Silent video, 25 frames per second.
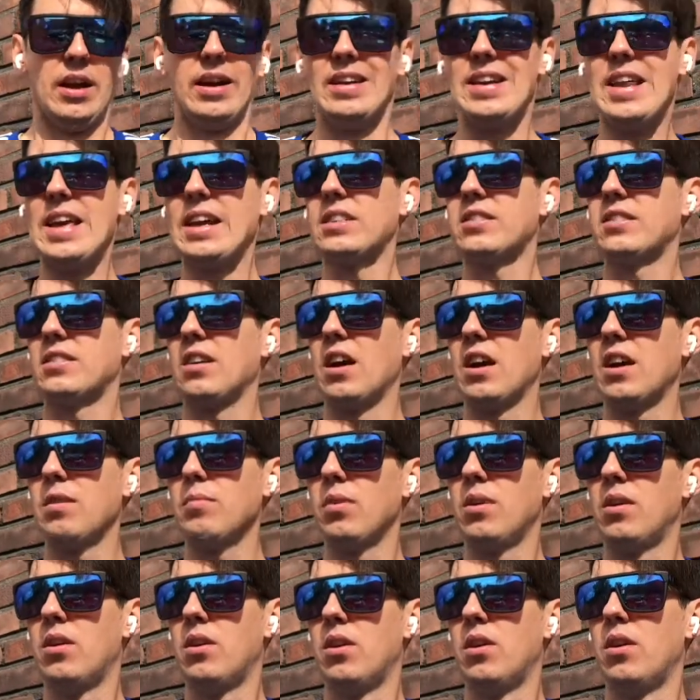Next time
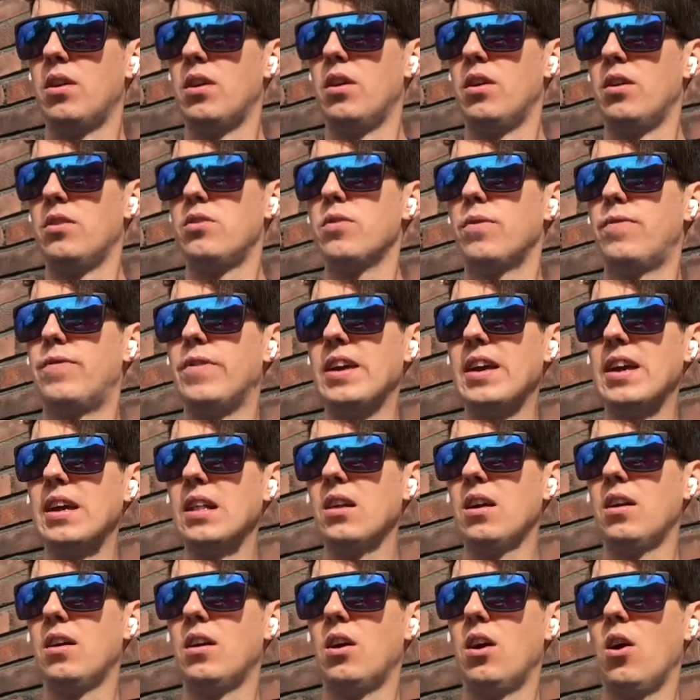you
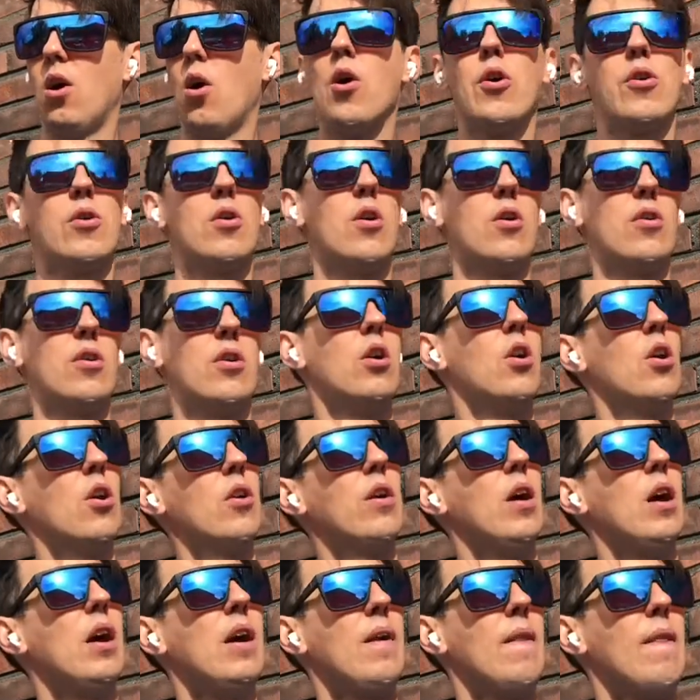feel
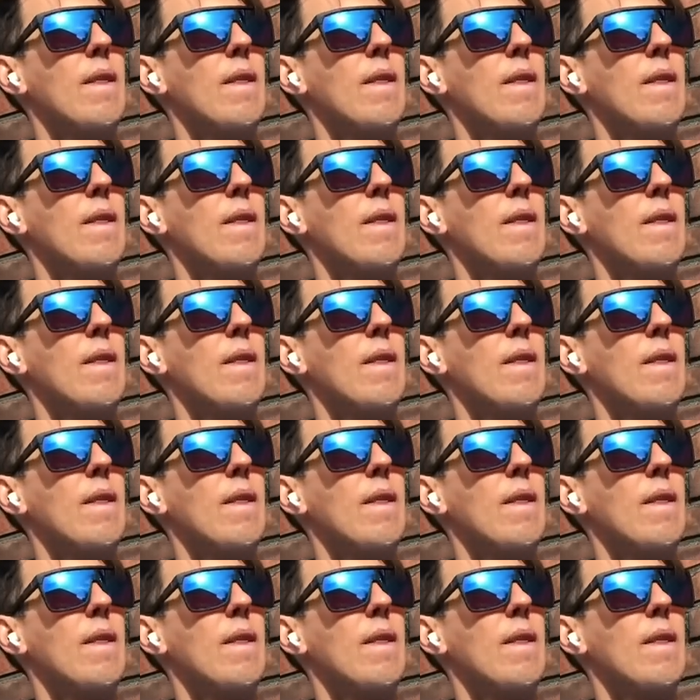or